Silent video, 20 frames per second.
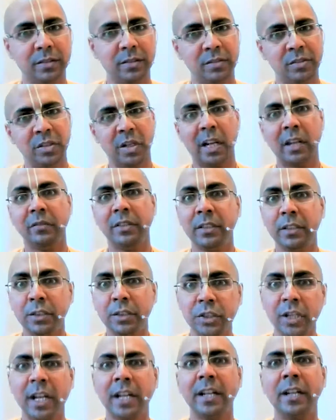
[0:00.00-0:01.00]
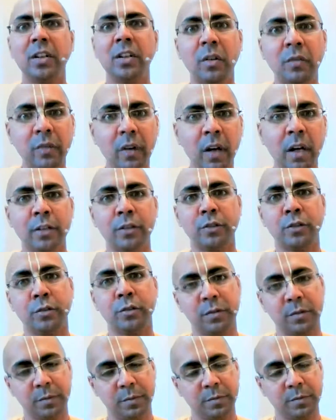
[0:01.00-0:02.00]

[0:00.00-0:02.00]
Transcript: driving the chariot of Arjun.